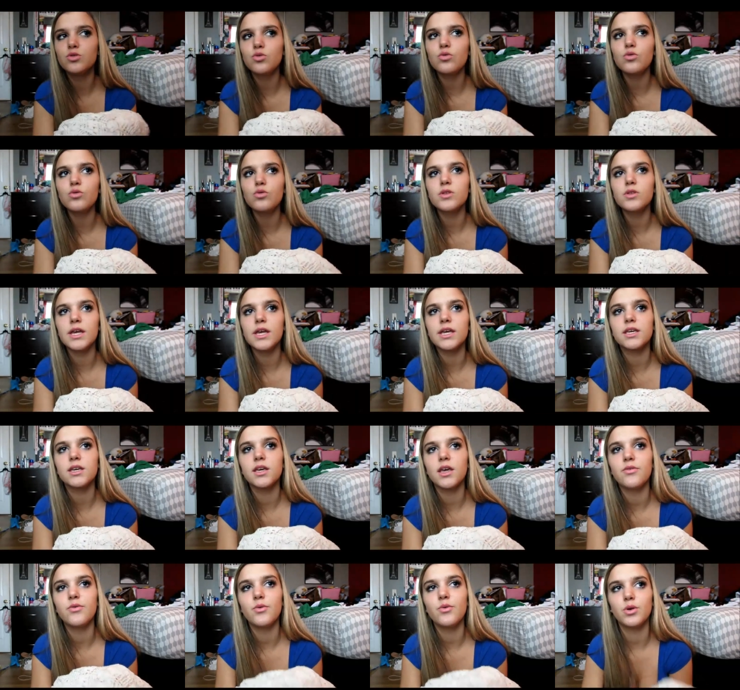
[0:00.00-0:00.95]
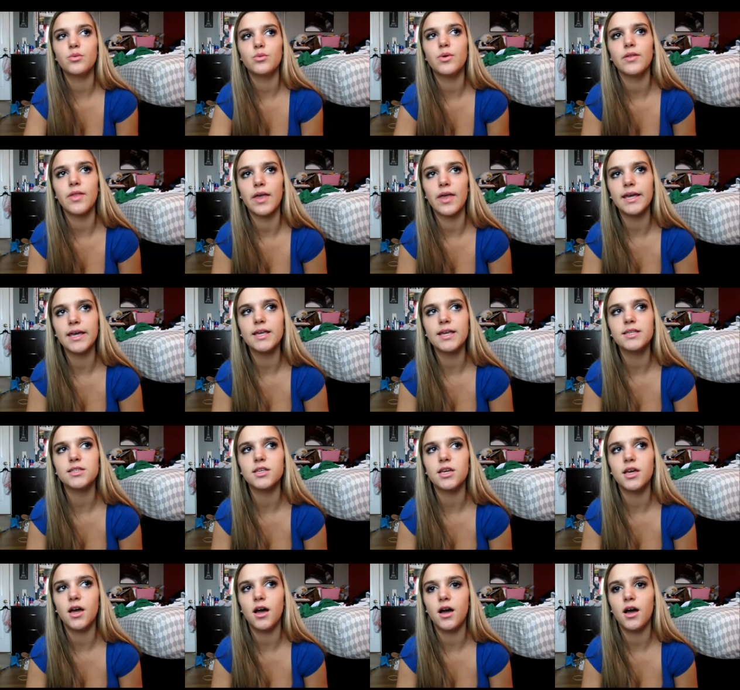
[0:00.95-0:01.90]
school, like, if you want to wear
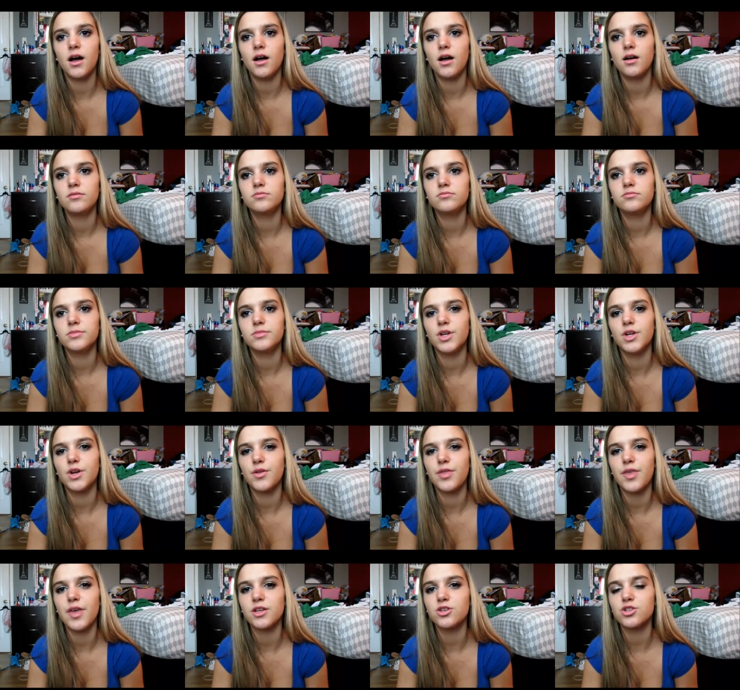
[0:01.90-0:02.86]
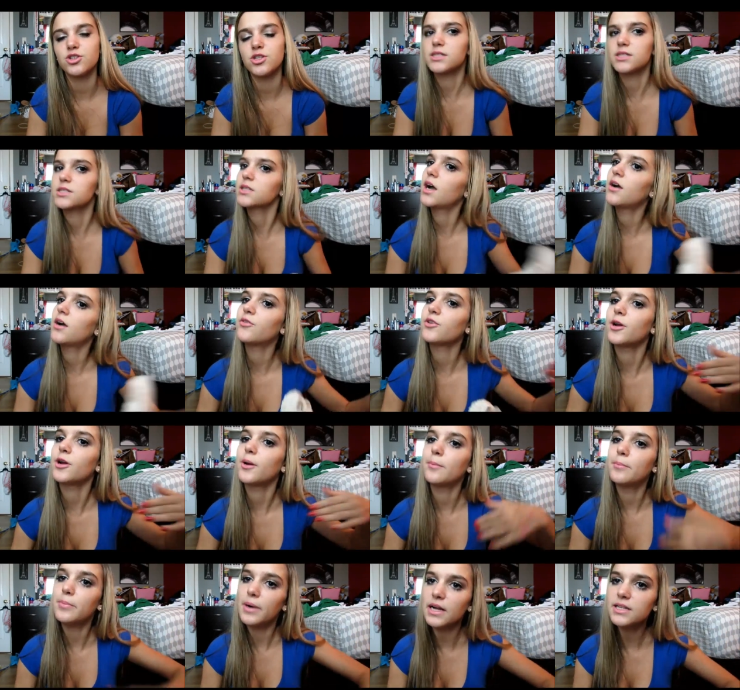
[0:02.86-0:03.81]
leggings, um, your thing just has to cover
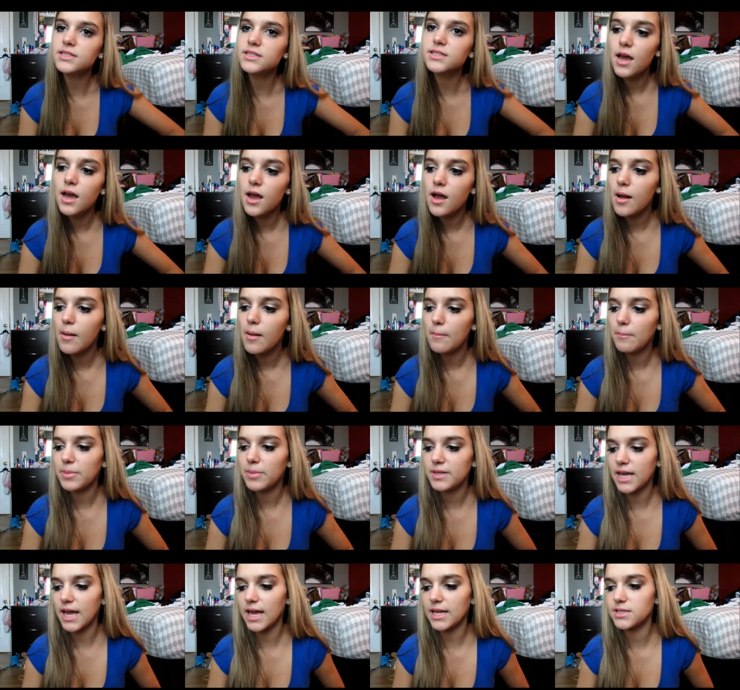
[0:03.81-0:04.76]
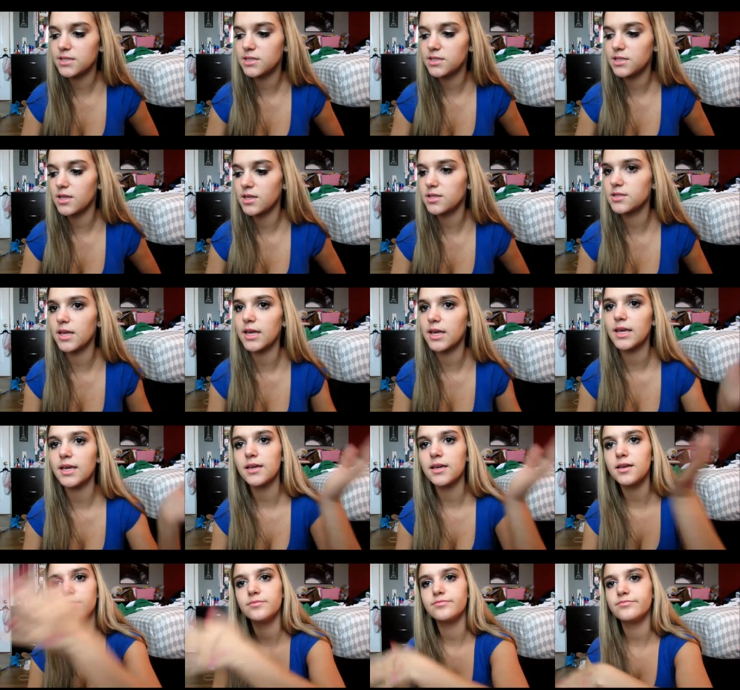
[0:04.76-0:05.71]
your butt, but that's this,
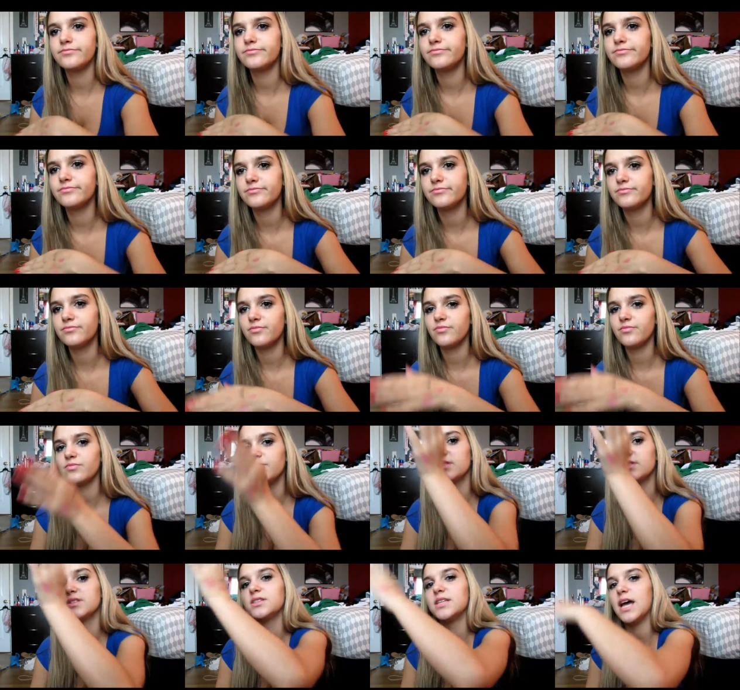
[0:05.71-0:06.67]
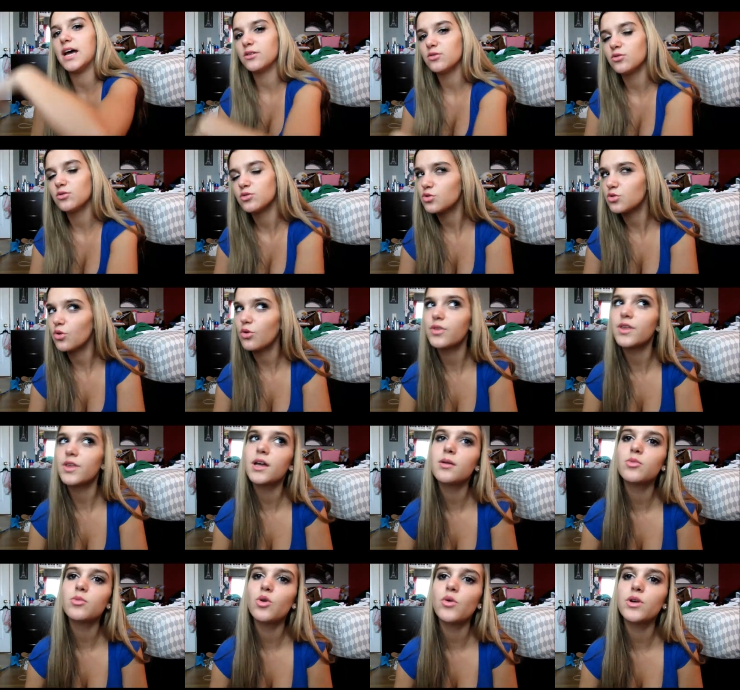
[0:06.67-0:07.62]
like, dental school
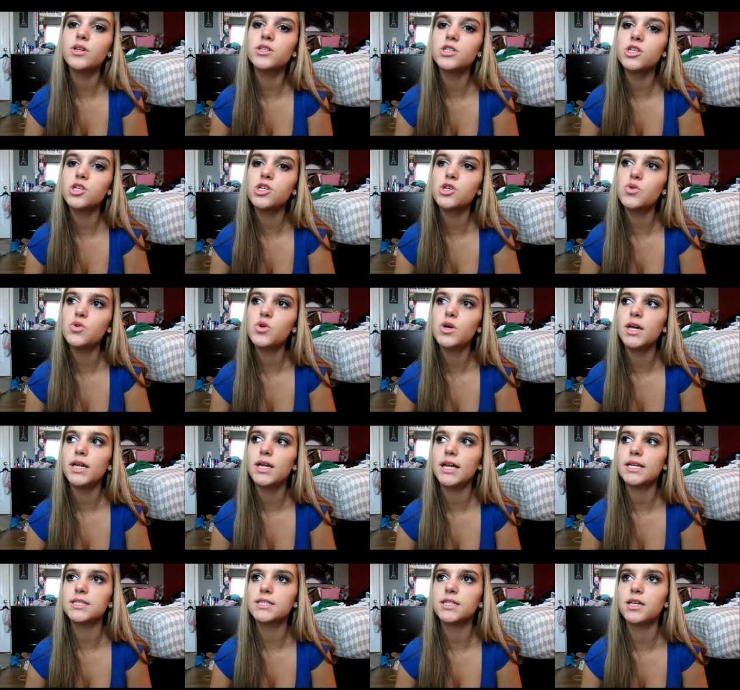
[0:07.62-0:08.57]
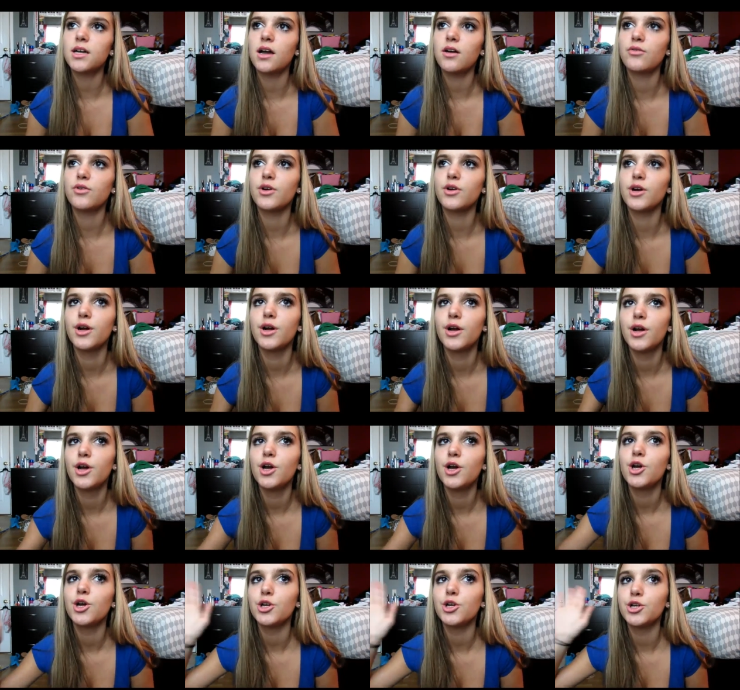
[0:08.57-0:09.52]
thing I'm going to, it has to cover
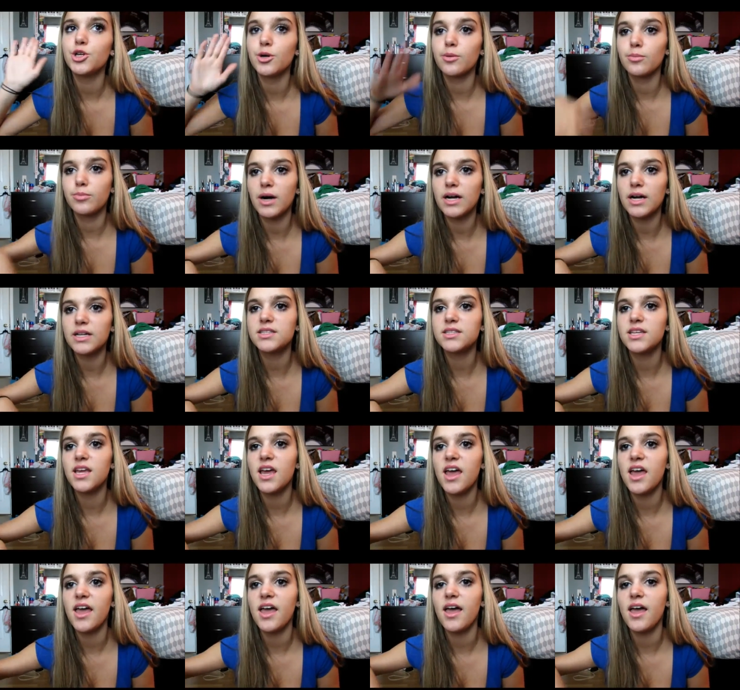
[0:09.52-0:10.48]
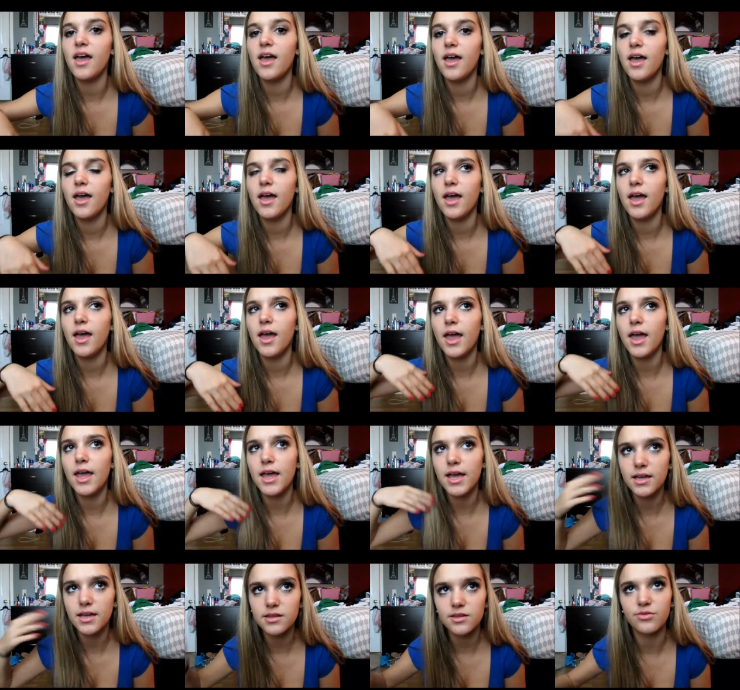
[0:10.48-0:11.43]
your butt
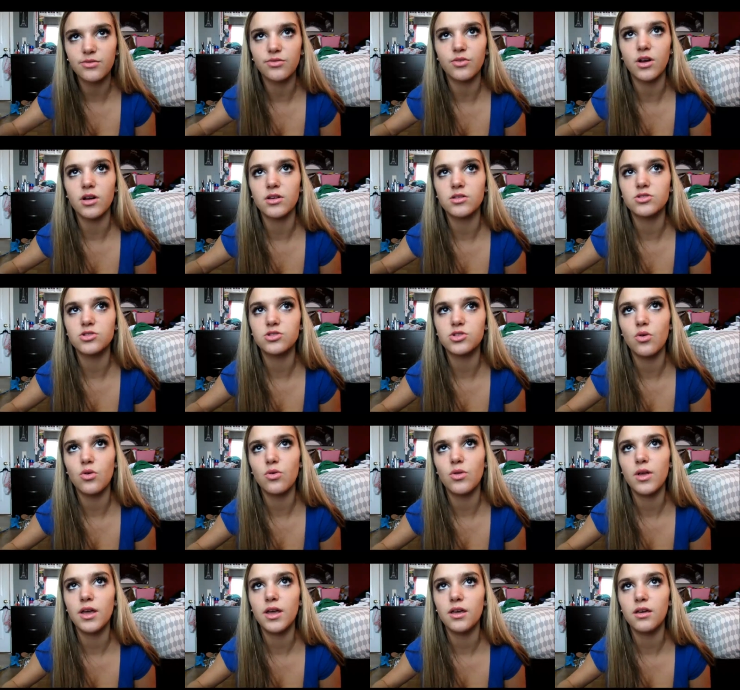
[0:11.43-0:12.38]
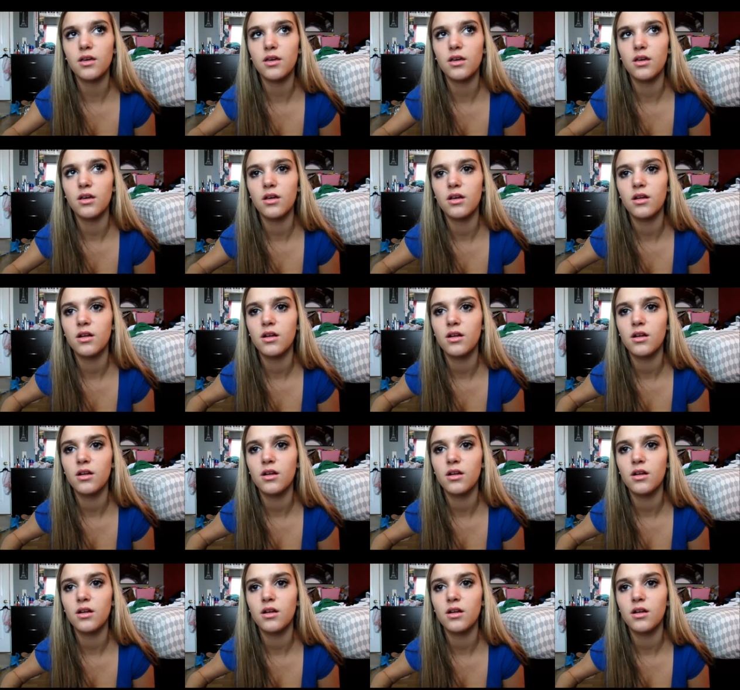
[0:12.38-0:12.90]
and the front, so like